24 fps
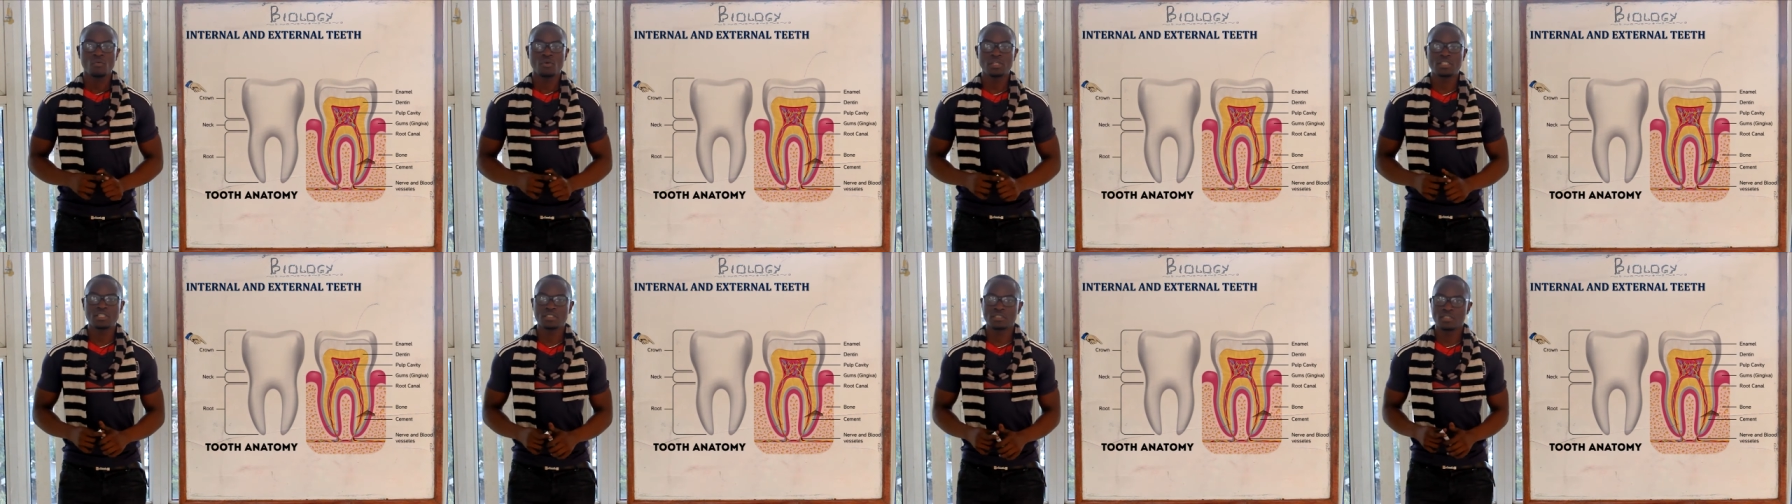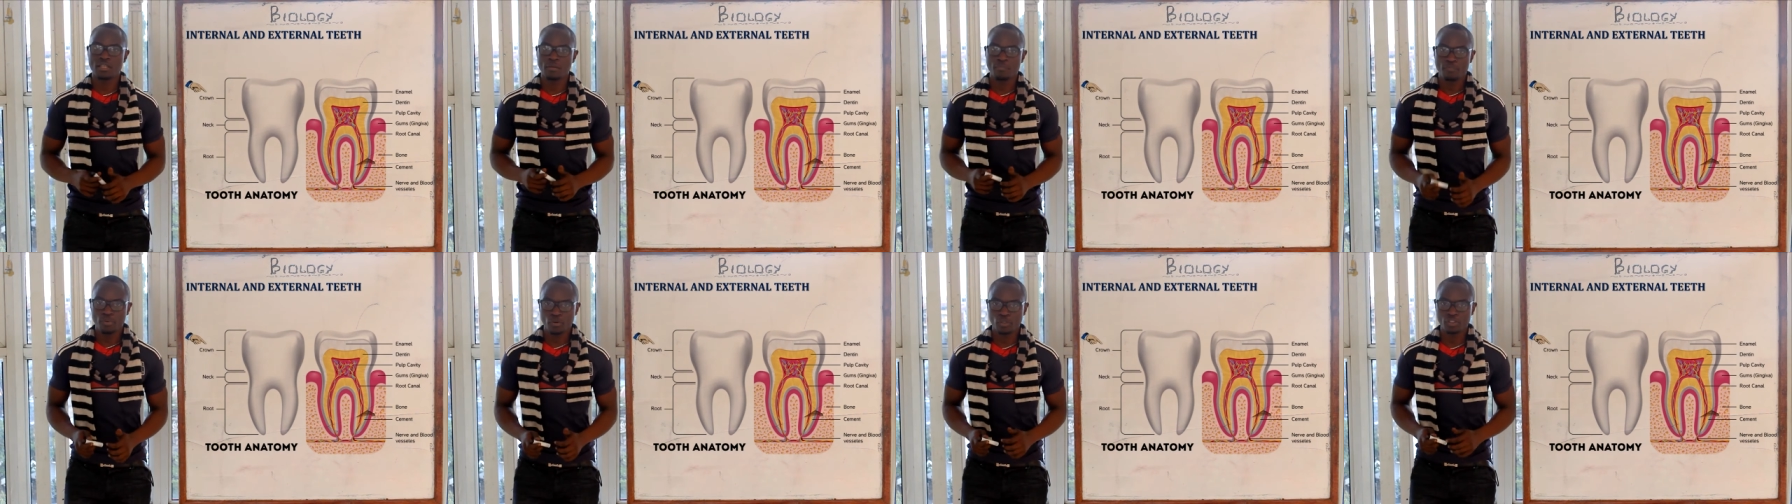which is
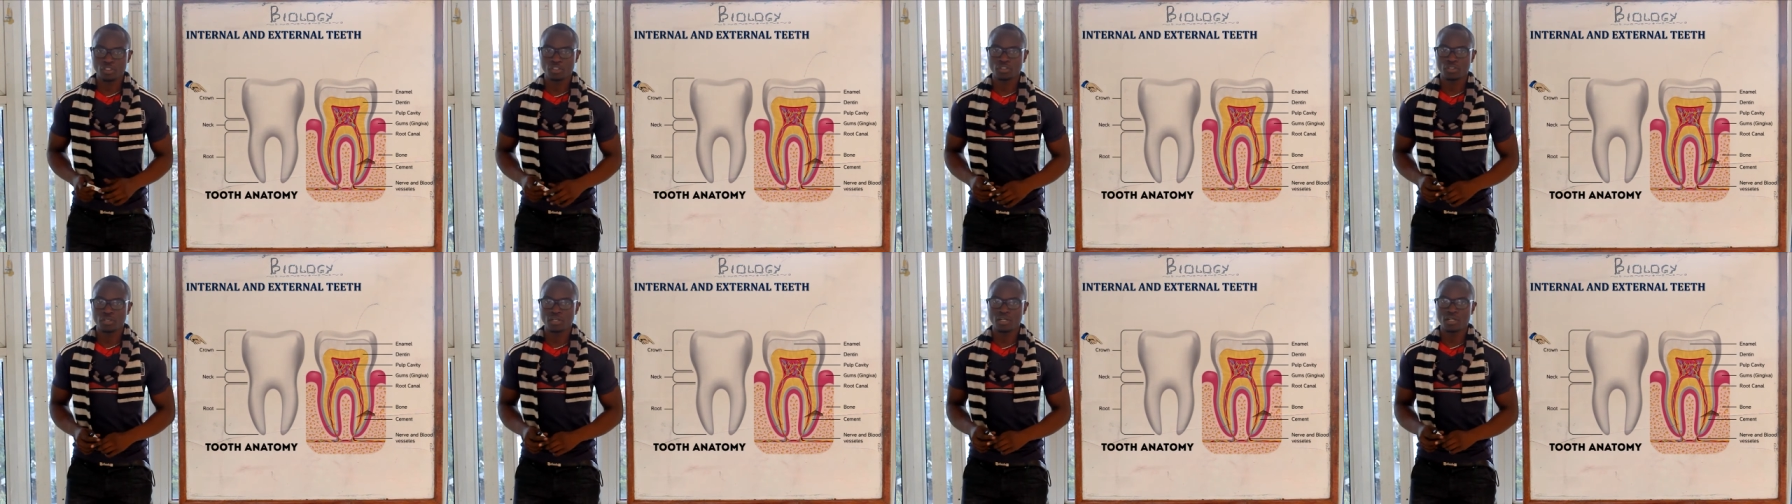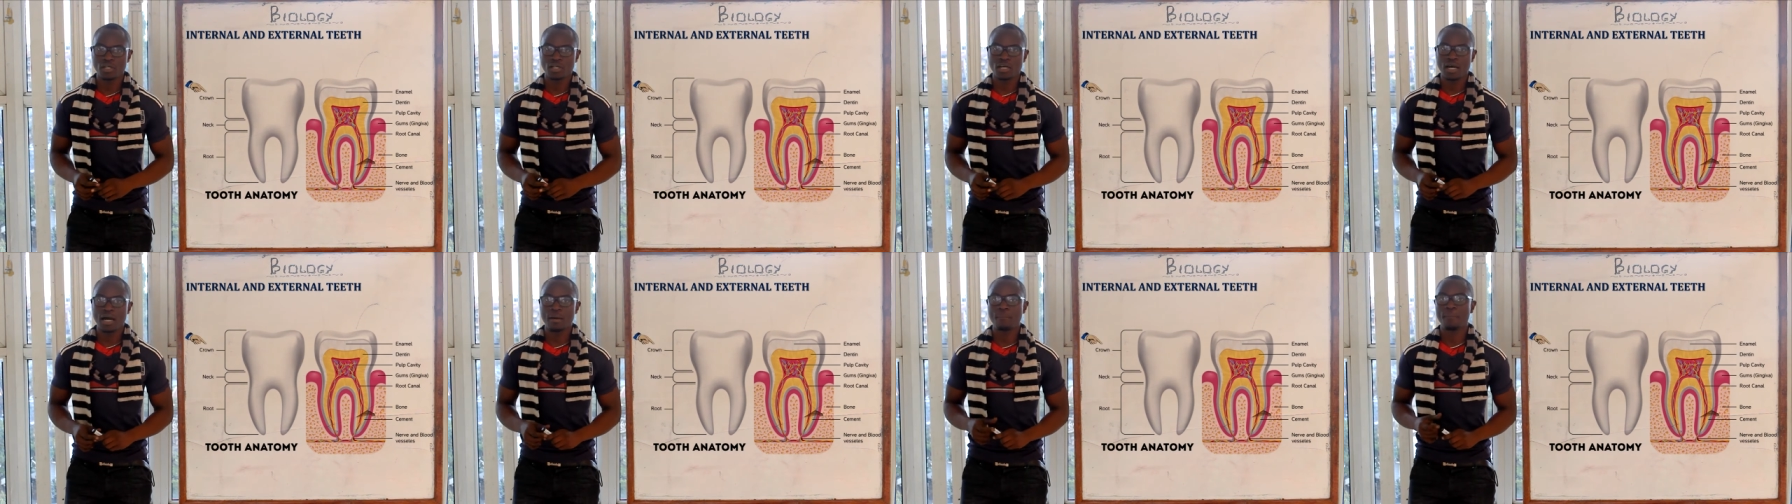the
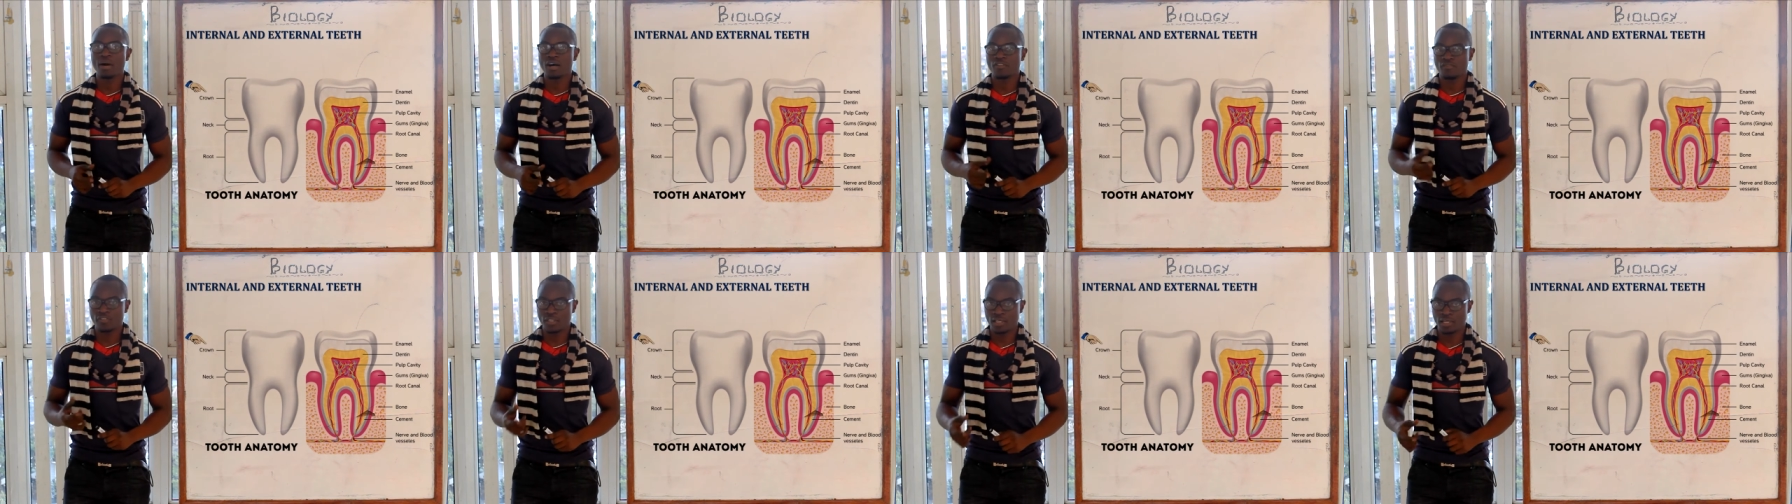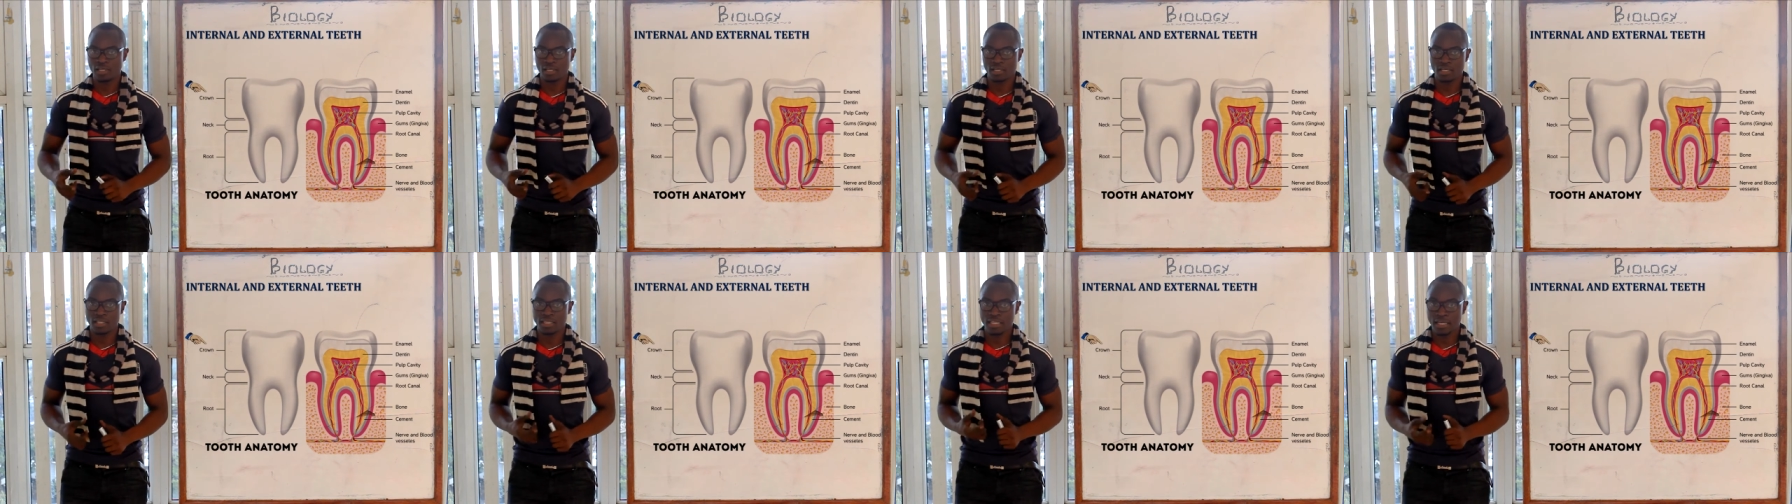portion above
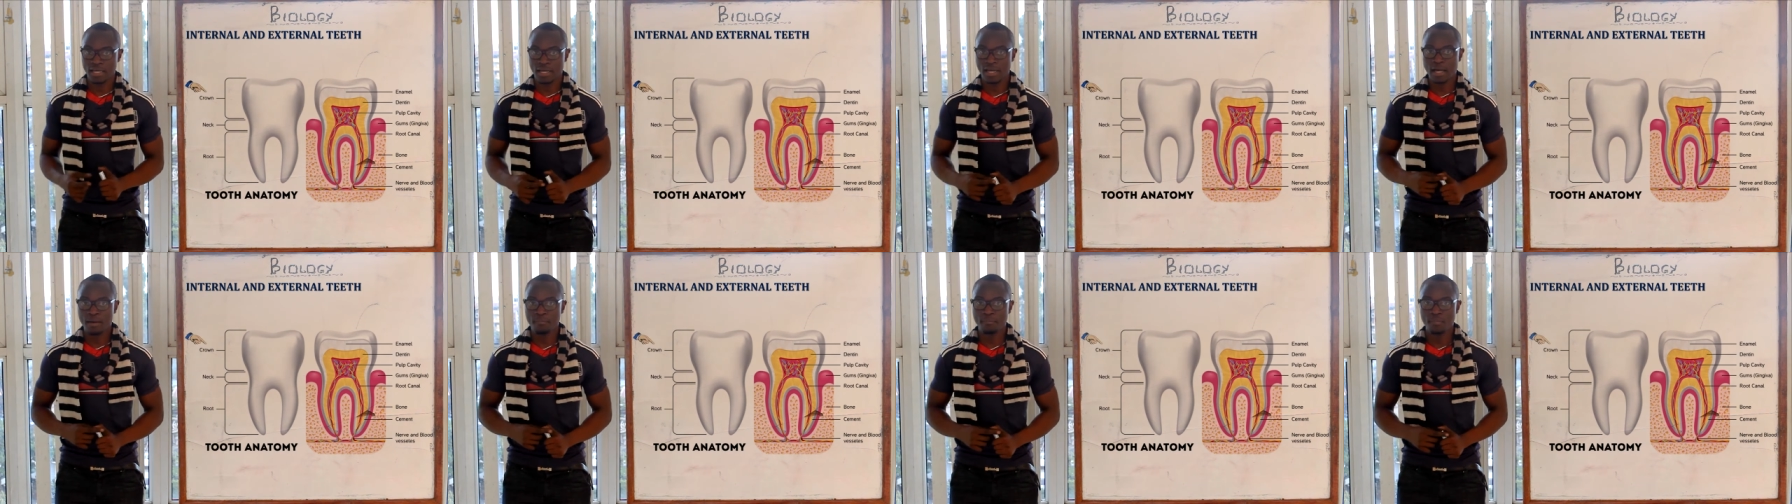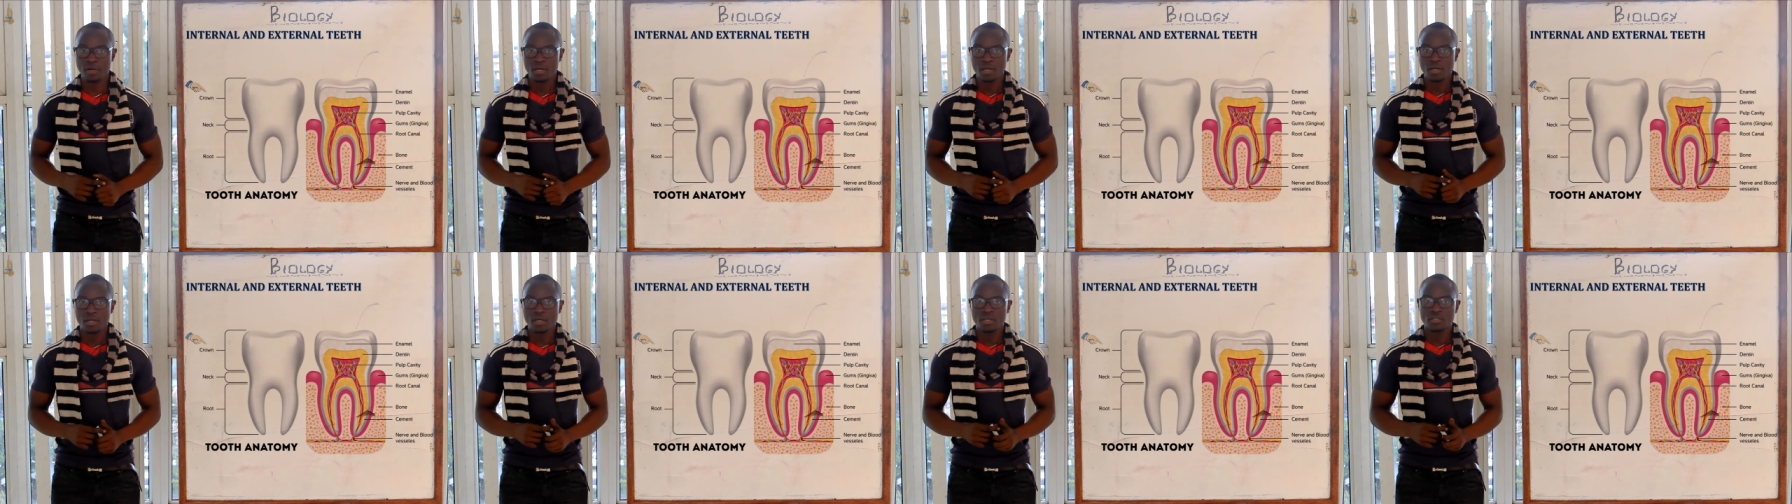the, the gum.